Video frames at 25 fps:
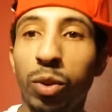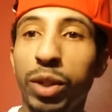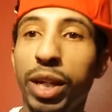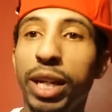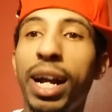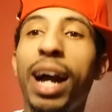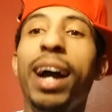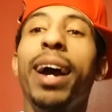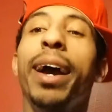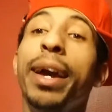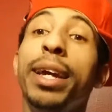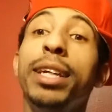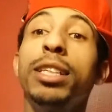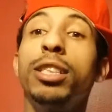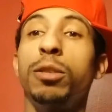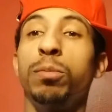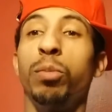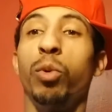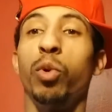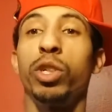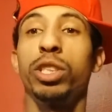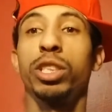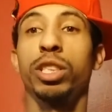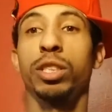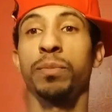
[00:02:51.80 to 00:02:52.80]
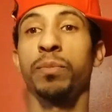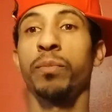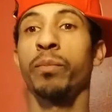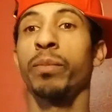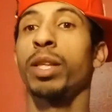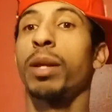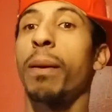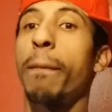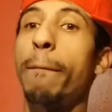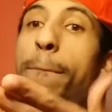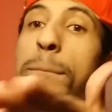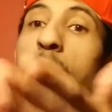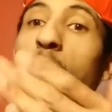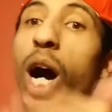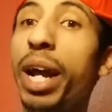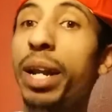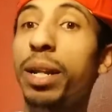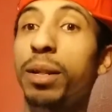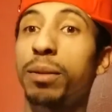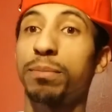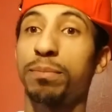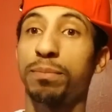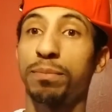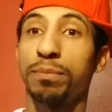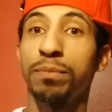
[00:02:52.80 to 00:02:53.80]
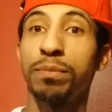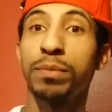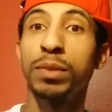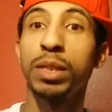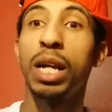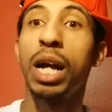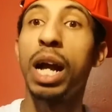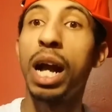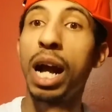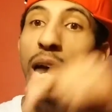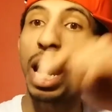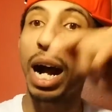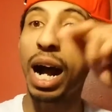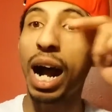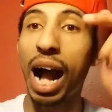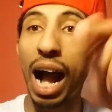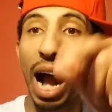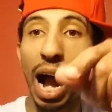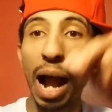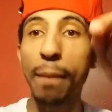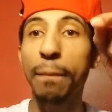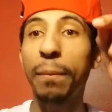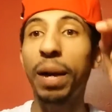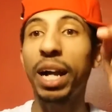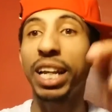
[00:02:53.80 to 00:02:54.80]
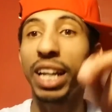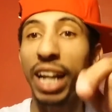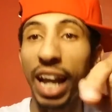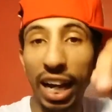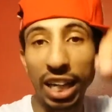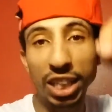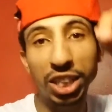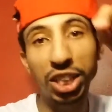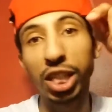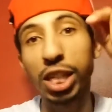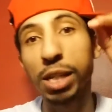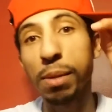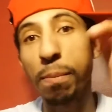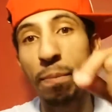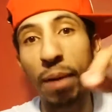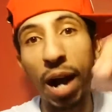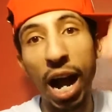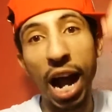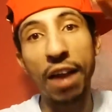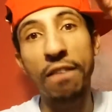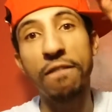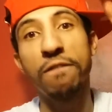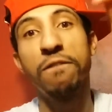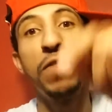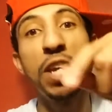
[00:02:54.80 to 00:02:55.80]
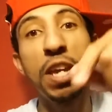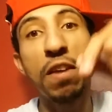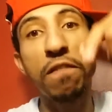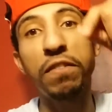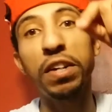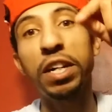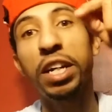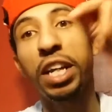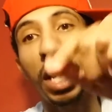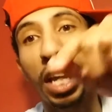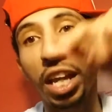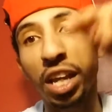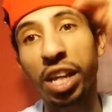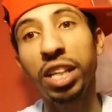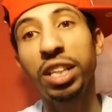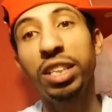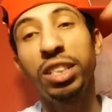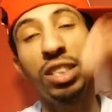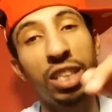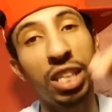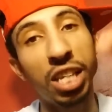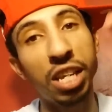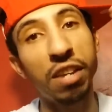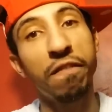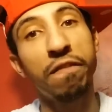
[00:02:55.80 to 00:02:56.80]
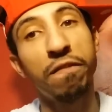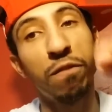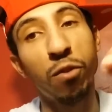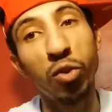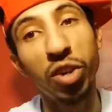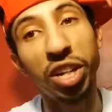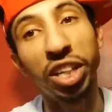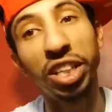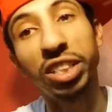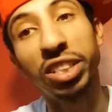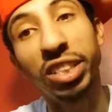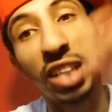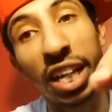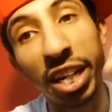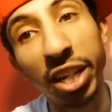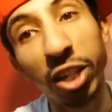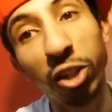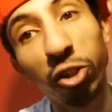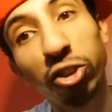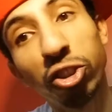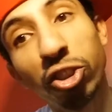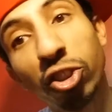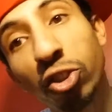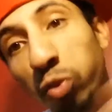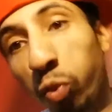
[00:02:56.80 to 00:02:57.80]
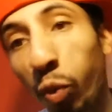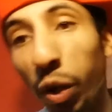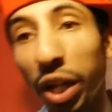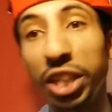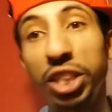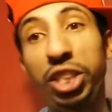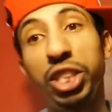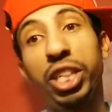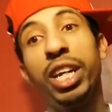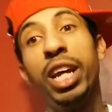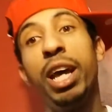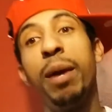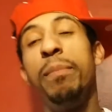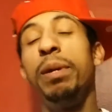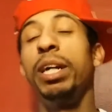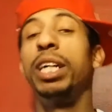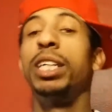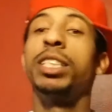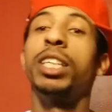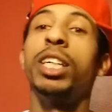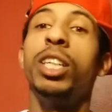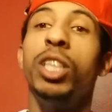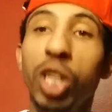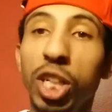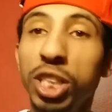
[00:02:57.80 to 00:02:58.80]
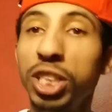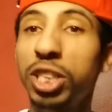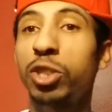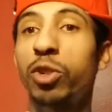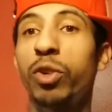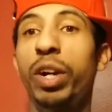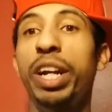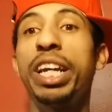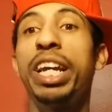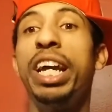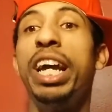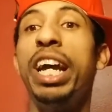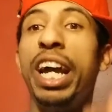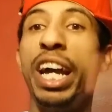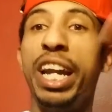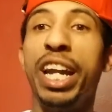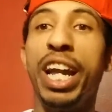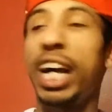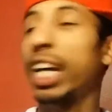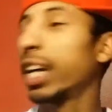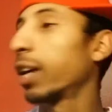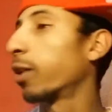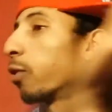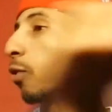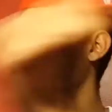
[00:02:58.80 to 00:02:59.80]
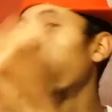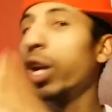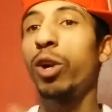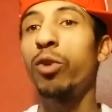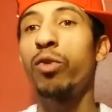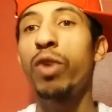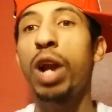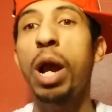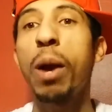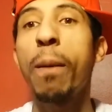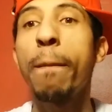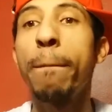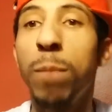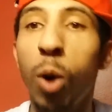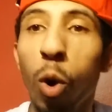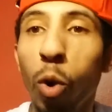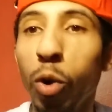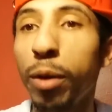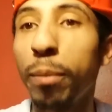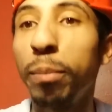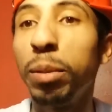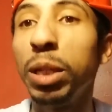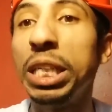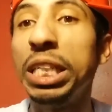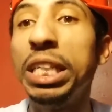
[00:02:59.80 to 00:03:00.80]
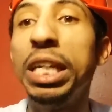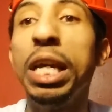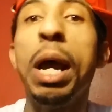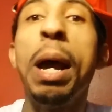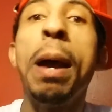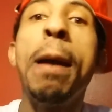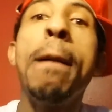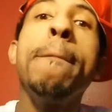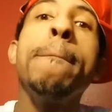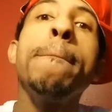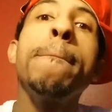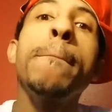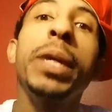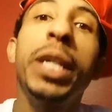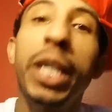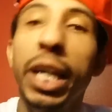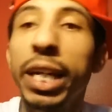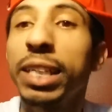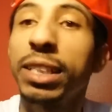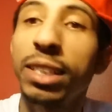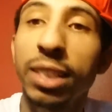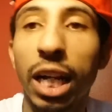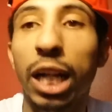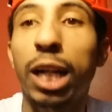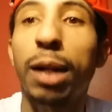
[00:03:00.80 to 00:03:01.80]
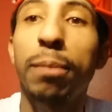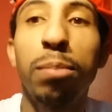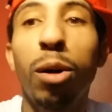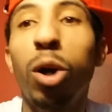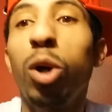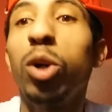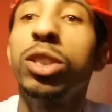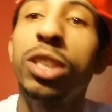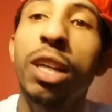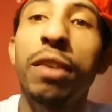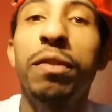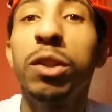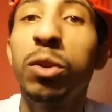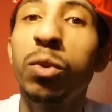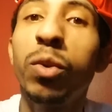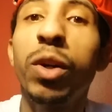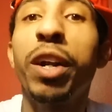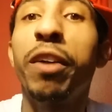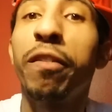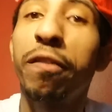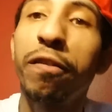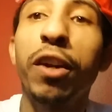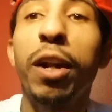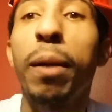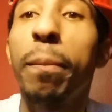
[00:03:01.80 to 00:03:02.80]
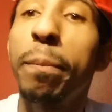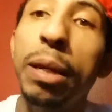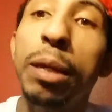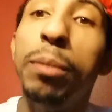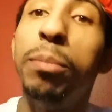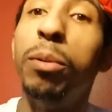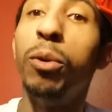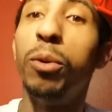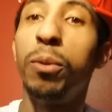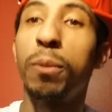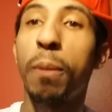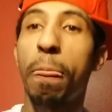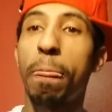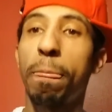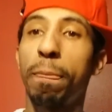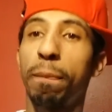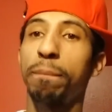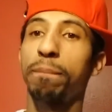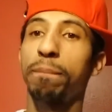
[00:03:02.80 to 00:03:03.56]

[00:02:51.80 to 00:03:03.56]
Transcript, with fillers: Okay, I hate sports. But I might actually buy FIFA 18 for Nintendo Switch because it looks great and I can run around portably kicking soccer balls everywhere in front of people.